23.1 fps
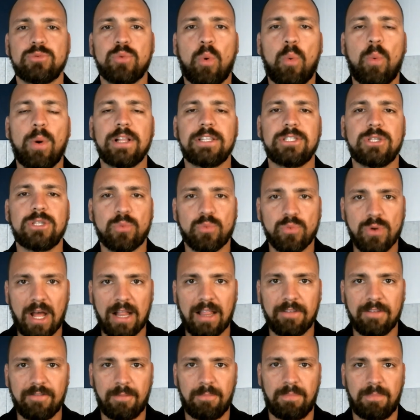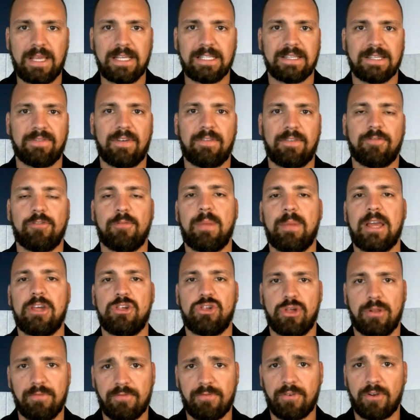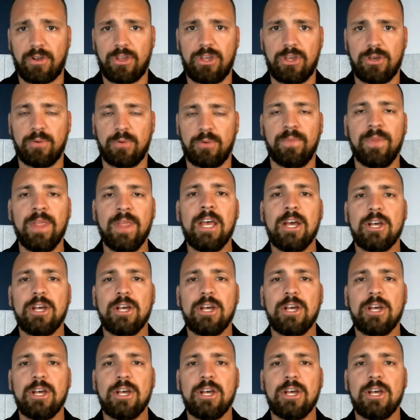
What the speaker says: well, what's the relevant piece of information for you?